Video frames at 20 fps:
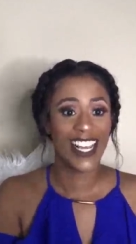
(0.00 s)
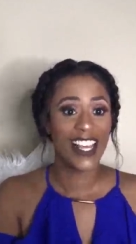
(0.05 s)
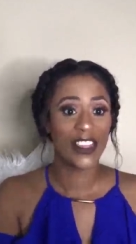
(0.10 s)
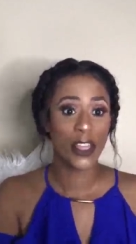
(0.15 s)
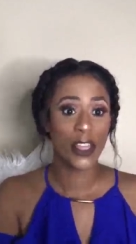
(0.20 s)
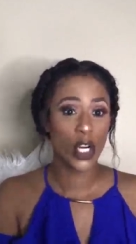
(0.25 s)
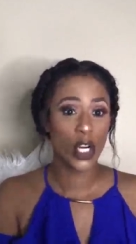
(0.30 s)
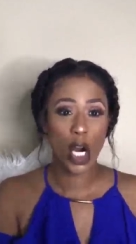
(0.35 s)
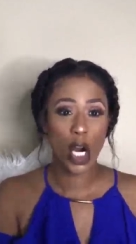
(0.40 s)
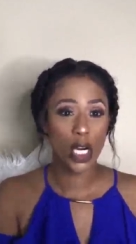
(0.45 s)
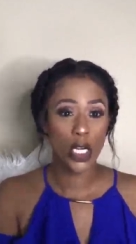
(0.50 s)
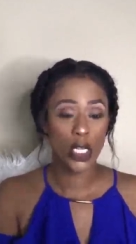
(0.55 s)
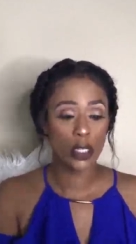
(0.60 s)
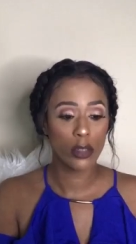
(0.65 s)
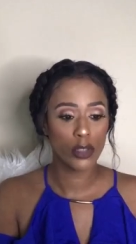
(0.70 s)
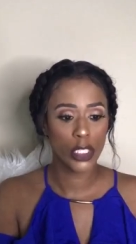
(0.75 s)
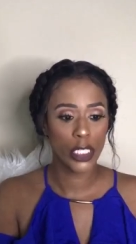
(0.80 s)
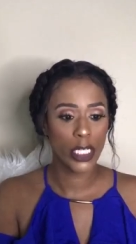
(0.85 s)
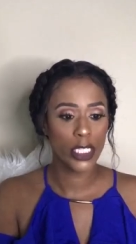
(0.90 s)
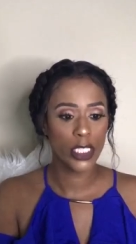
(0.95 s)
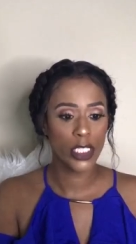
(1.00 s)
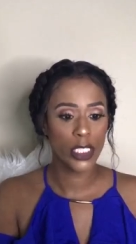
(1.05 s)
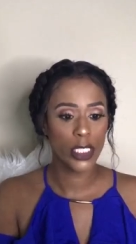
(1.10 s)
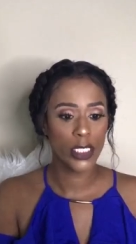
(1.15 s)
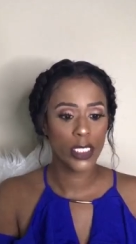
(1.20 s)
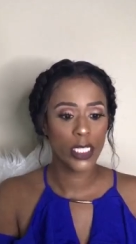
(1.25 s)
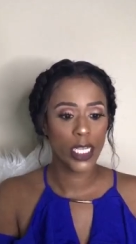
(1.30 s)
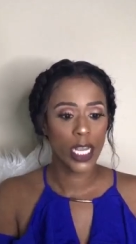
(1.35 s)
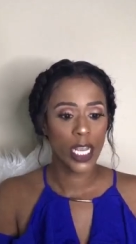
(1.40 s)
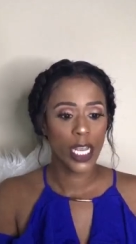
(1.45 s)
There are no
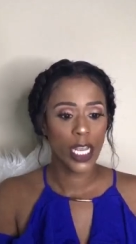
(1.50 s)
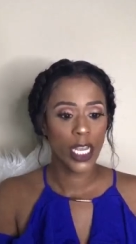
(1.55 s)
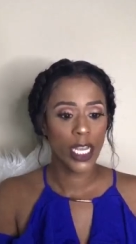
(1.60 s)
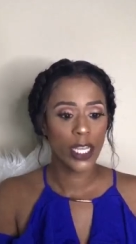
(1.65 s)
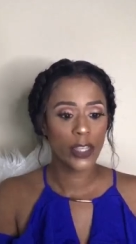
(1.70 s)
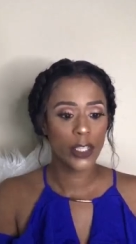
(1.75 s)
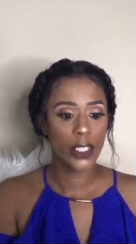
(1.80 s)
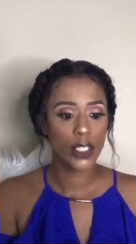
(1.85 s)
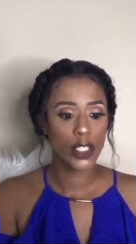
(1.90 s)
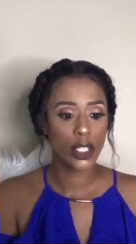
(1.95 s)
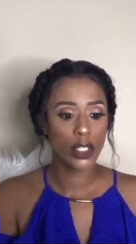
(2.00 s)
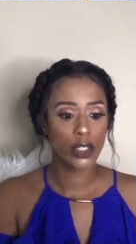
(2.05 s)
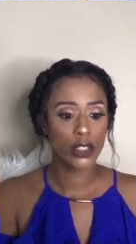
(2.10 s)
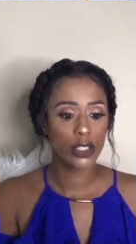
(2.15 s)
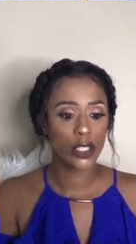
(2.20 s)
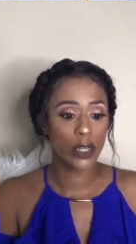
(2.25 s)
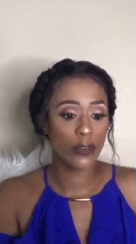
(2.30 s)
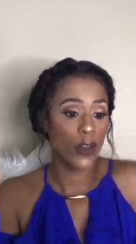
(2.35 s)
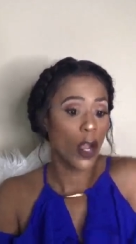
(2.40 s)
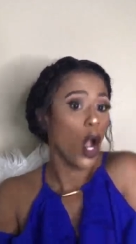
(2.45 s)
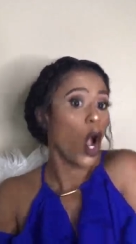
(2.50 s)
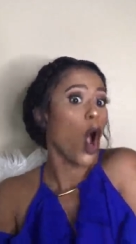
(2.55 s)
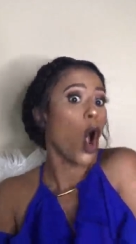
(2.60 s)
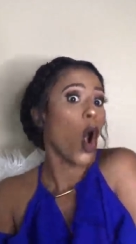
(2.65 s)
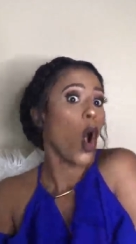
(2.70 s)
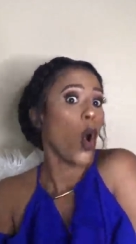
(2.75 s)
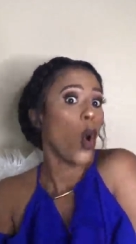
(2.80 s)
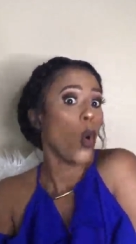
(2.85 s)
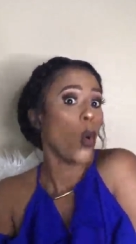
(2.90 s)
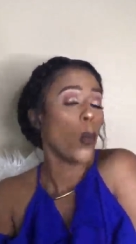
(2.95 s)
judges in the Church of
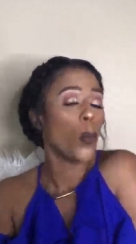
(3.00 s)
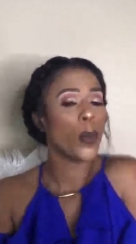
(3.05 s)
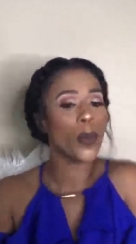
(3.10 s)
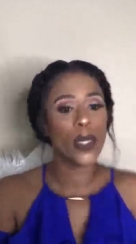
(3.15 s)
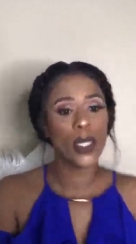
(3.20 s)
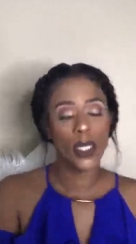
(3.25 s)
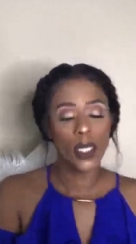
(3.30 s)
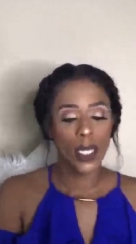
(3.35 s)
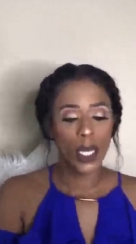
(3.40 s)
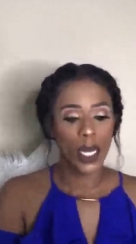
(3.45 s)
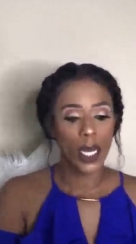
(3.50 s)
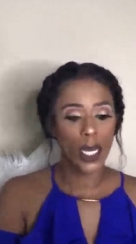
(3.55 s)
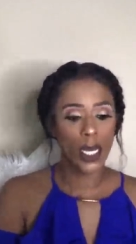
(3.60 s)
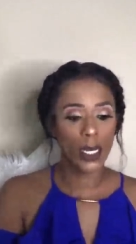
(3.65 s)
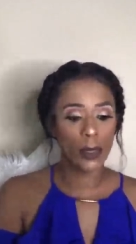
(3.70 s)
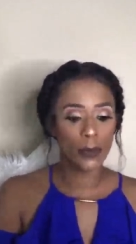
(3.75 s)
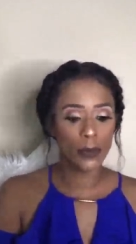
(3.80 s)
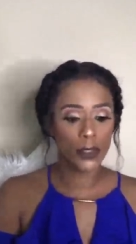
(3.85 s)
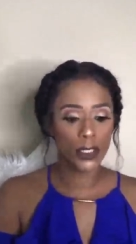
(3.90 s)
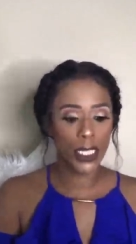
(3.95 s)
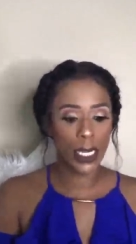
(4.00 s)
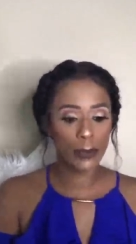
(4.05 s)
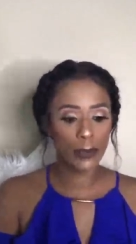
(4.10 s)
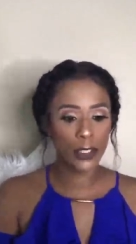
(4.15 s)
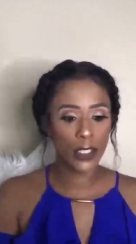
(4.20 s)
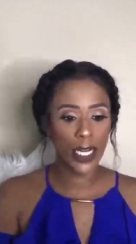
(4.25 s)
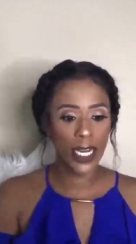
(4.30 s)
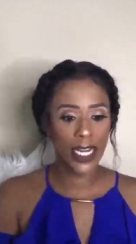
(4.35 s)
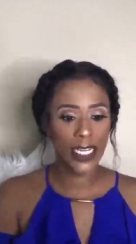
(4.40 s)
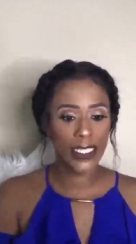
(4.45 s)
Hope.
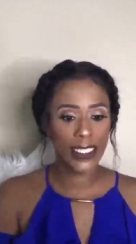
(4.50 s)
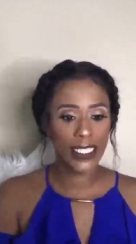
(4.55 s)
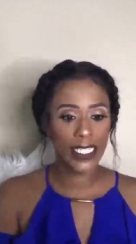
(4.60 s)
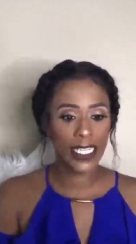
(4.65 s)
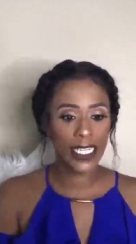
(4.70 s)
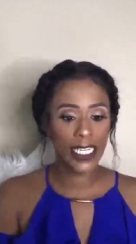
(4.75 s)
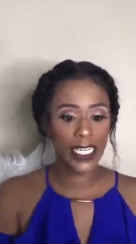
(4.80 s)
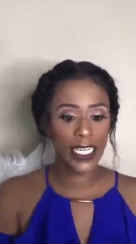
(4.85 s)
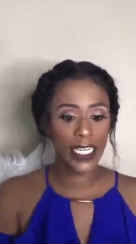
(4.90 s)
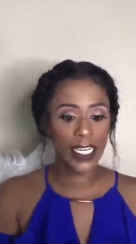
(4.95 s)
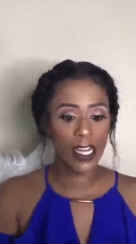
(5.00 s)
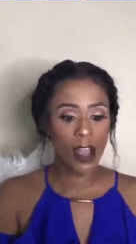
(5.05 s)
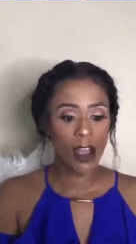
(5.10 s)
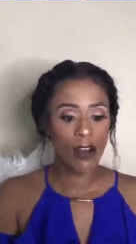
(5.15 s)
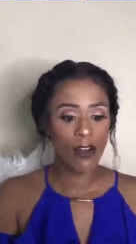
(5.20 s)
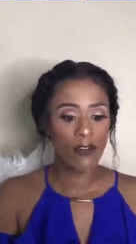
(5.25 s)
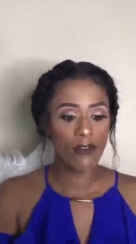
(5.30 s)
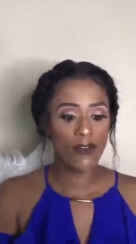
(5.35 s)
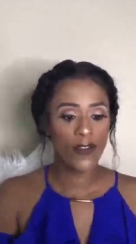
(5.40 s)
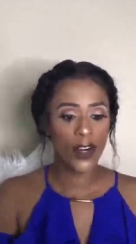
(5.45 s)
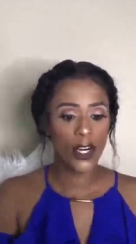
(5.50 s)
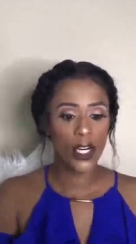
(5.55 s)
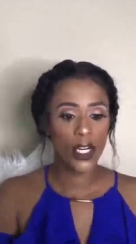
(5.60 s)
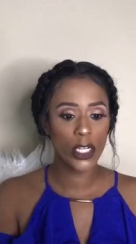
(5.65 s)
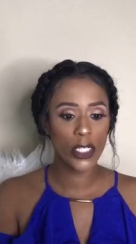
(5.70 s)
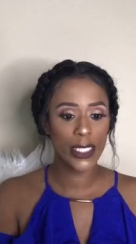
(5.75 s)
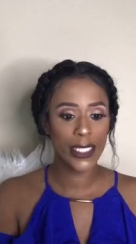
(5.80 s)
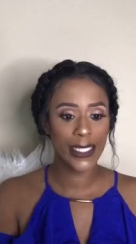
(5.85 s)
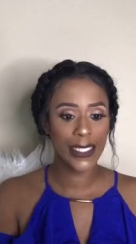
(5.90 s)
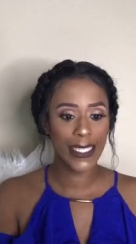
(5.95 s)
Chapter 18,
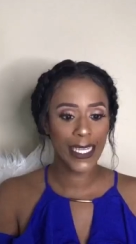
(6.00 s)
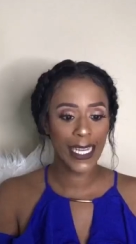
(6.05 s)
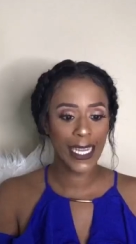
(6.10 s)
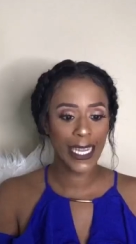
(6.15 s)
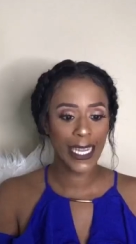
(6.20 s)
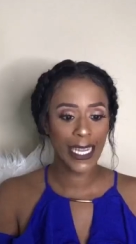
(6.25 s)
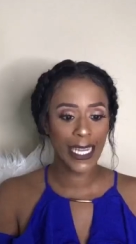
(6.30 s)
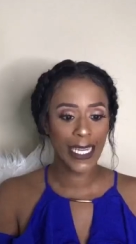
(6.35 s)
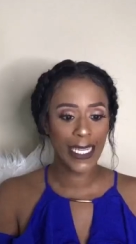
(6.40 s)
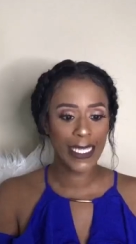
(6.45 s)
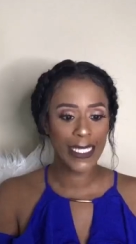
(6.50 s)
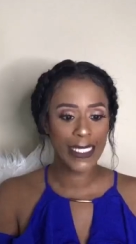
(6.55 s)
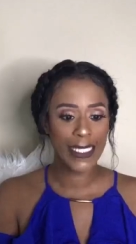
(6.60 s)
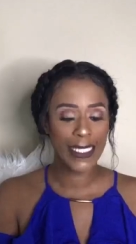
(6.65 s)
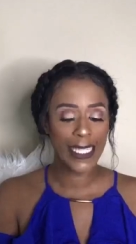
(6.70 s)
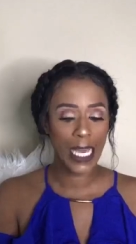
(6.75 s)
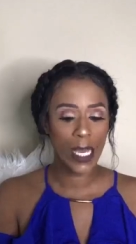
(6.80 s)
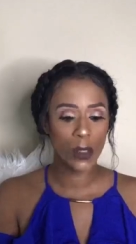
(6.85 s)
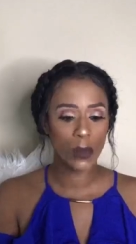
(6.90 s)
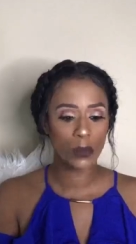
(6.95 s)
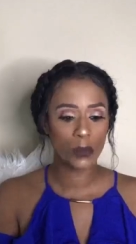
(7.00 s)
verses, let